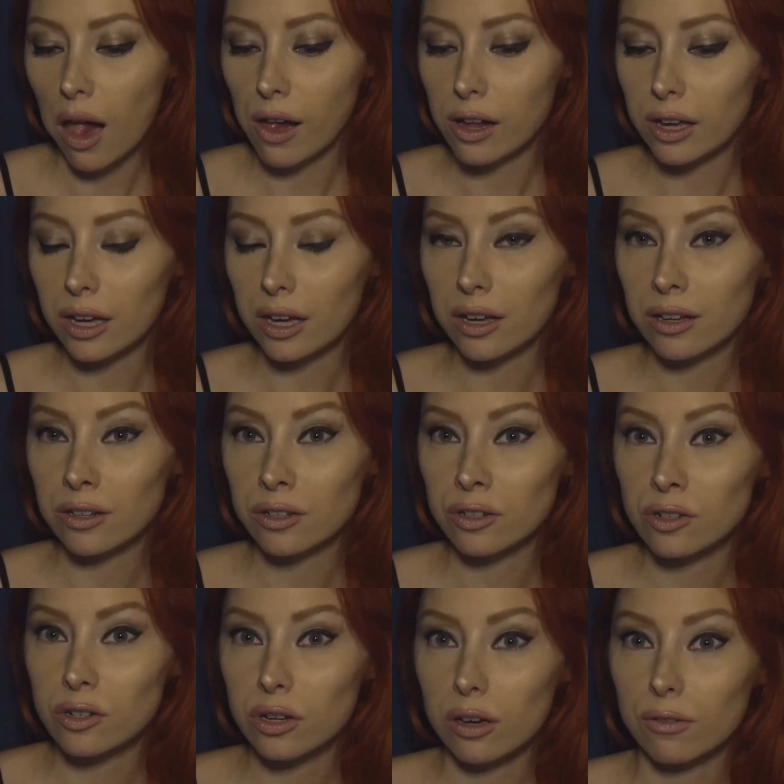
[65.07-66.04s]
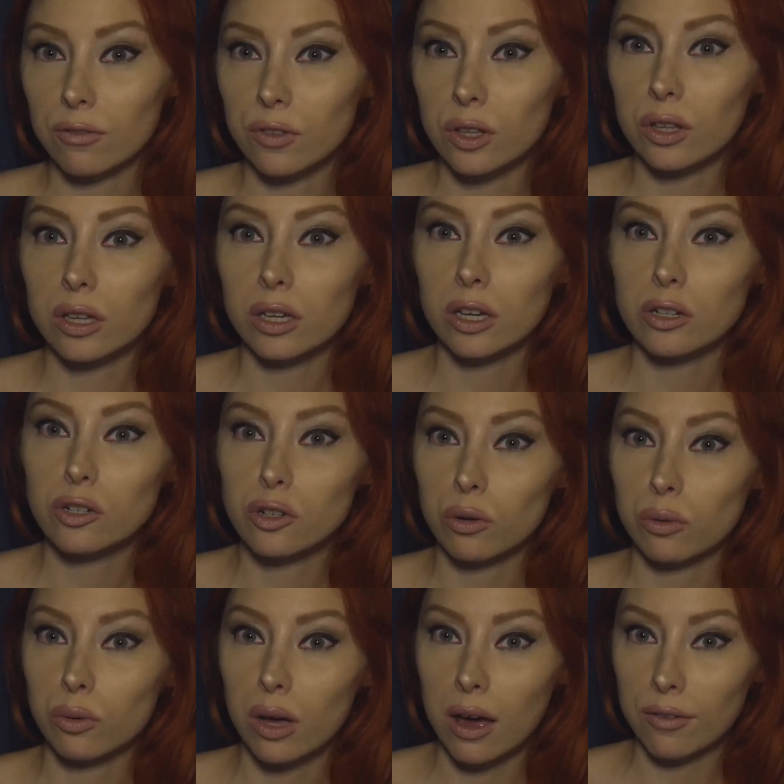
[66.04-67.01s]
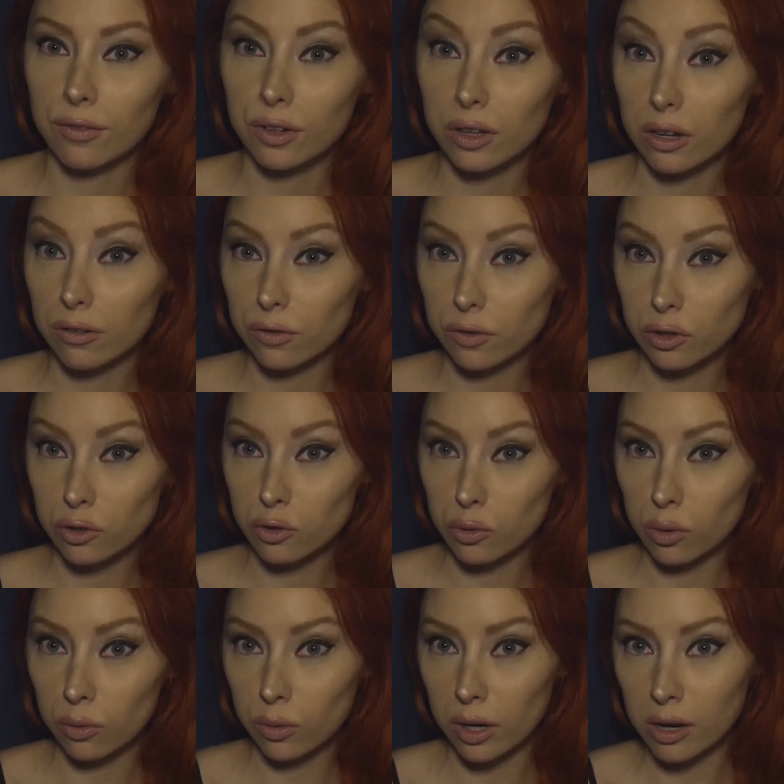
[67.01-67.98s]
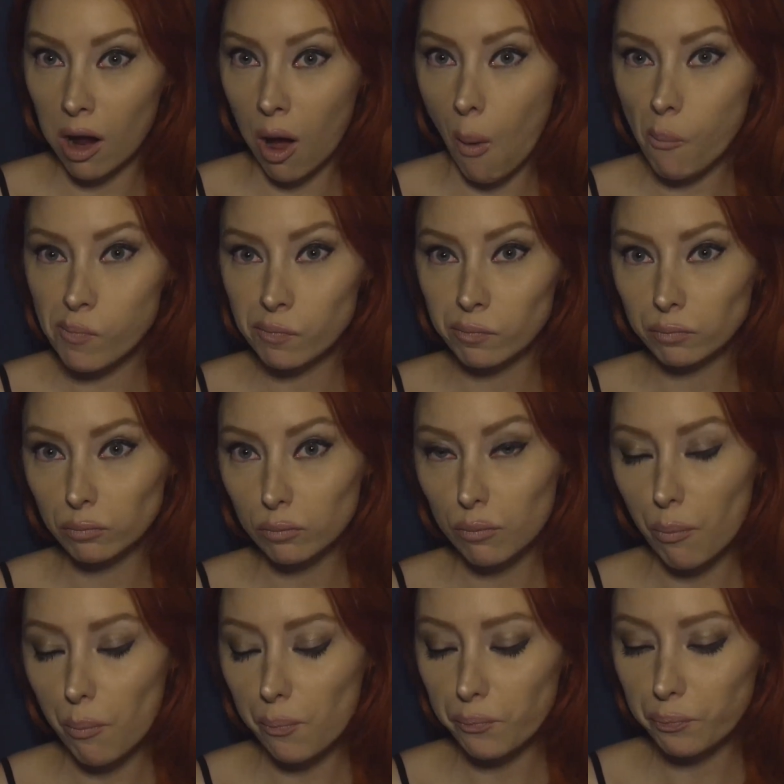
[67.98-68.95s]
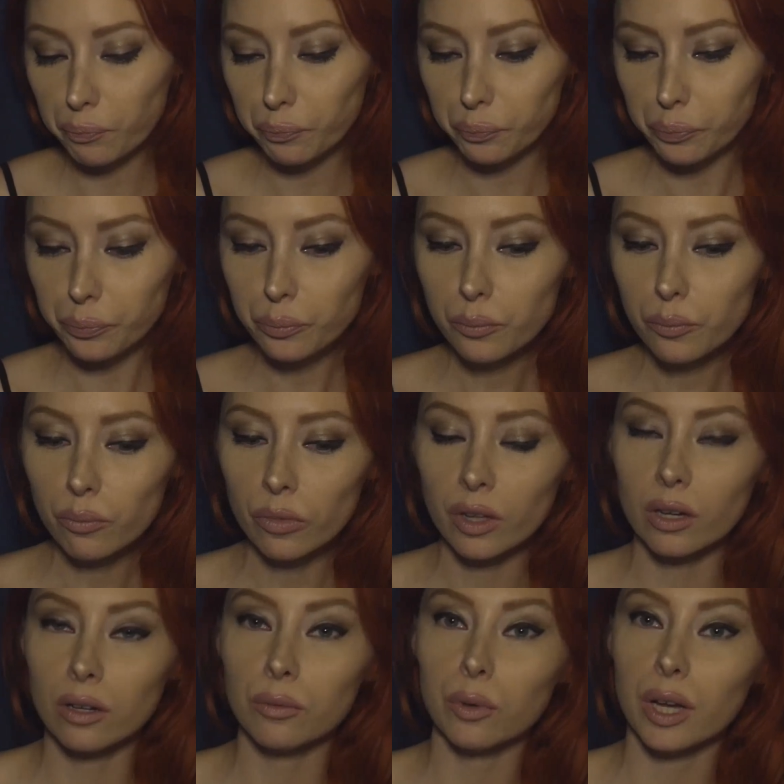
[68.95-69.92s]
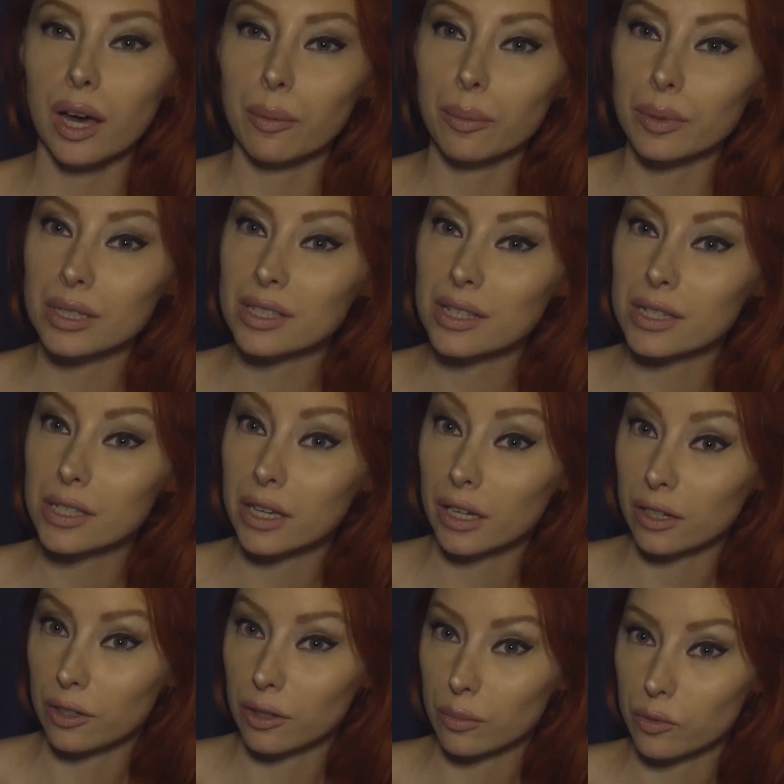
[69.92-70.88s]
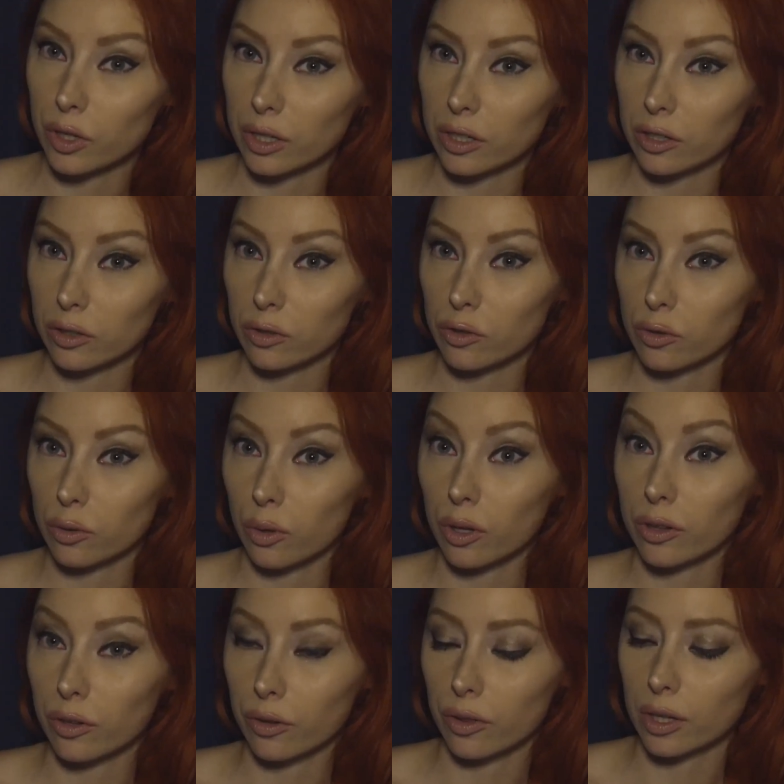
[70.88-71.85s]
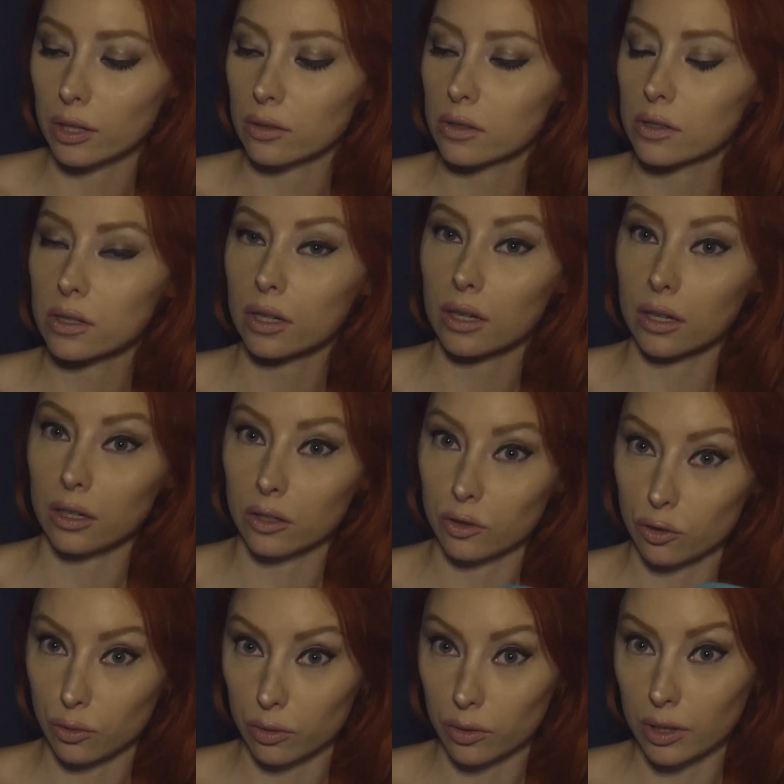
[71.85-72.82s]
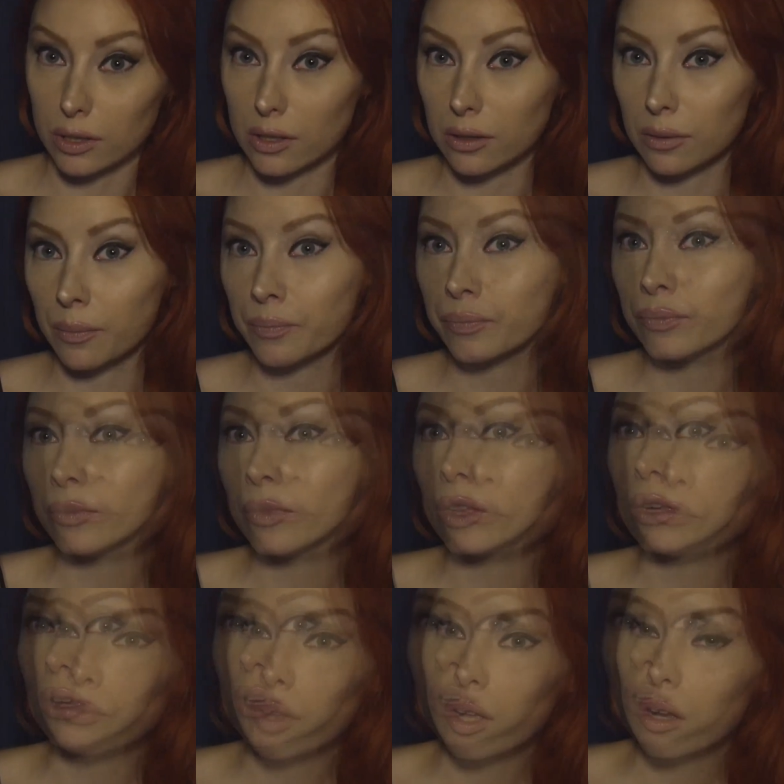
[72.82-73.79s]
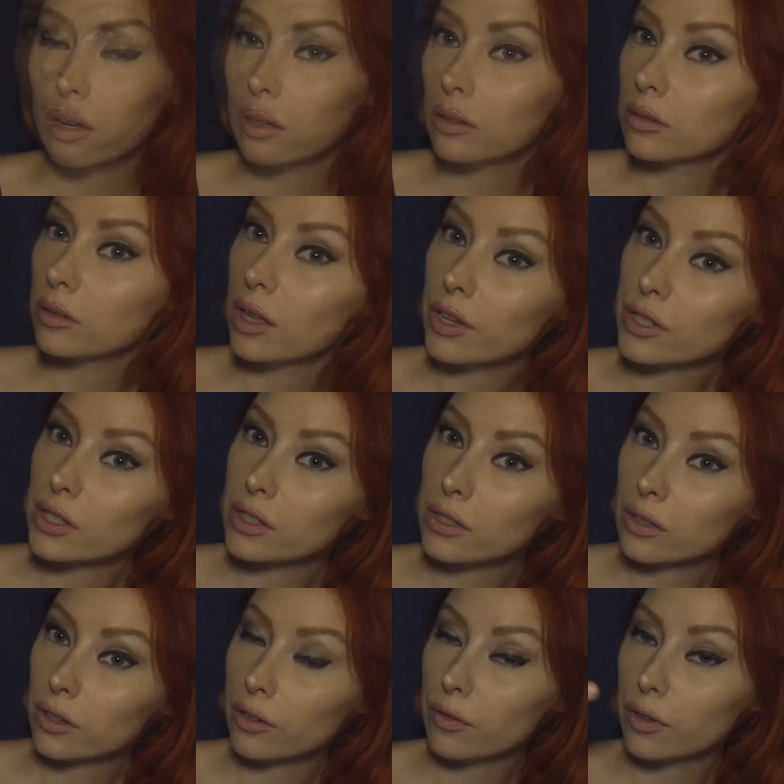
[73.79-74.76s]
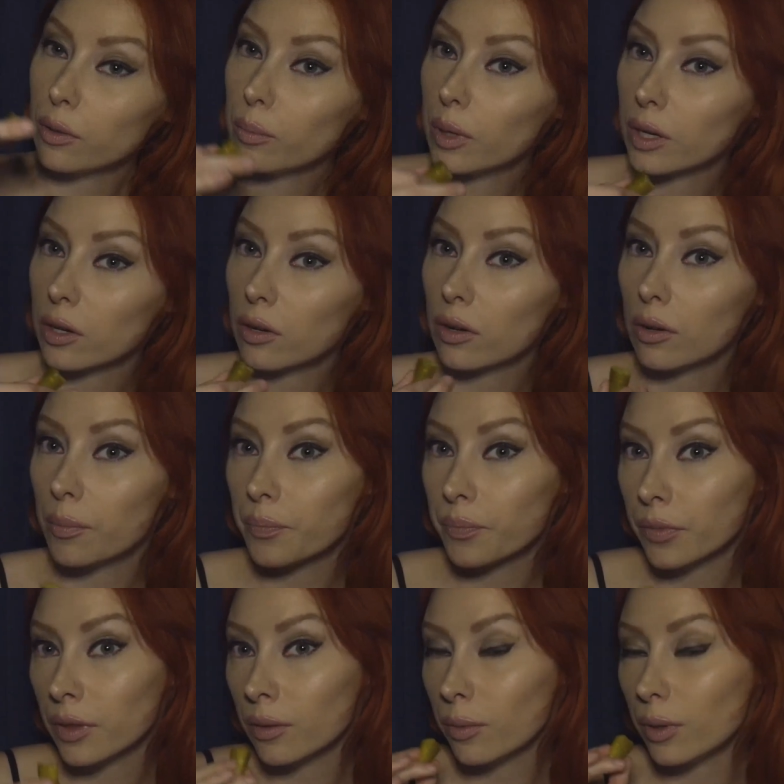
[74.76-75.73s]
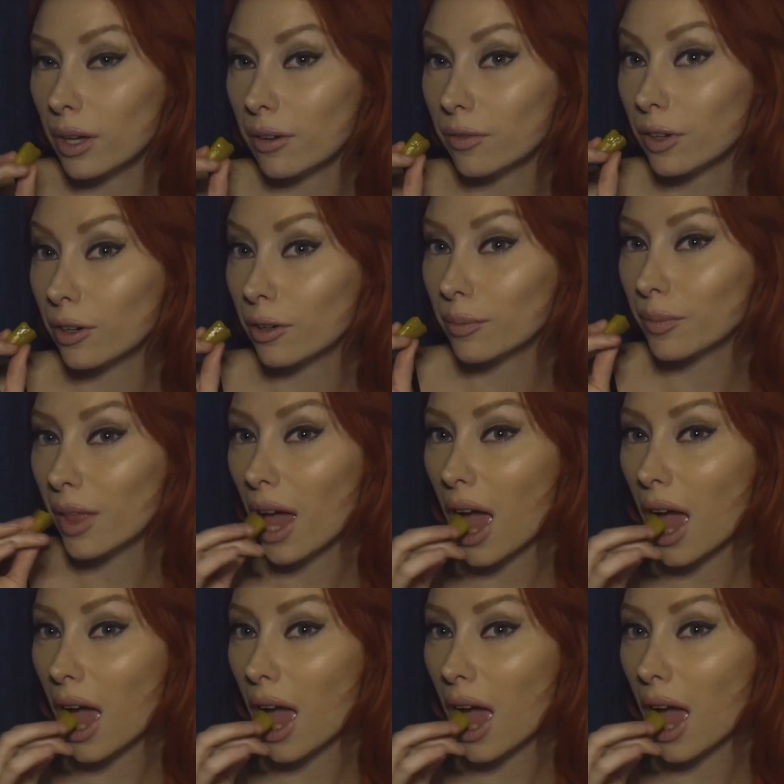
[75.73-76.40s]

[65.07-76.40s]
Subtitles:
and I feel like I don't have a lot of control right now. And what happens is I end up trying to control other things, like I control this. This is a lovely pickle we have here.